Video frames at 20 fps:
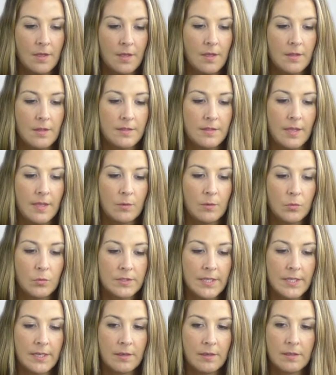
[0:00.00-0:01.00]
then we'll
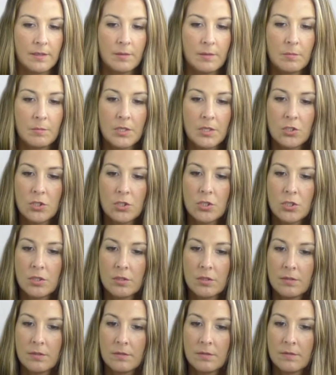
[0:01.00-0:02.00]
take an image
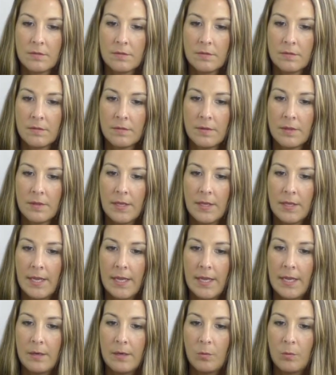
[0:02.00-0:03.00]

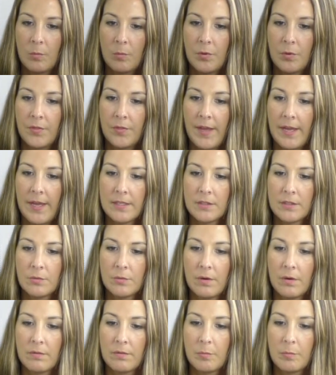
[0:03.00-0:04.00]
and we'll put that into
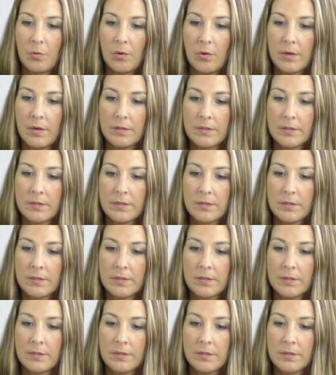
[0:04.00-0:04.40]
our report.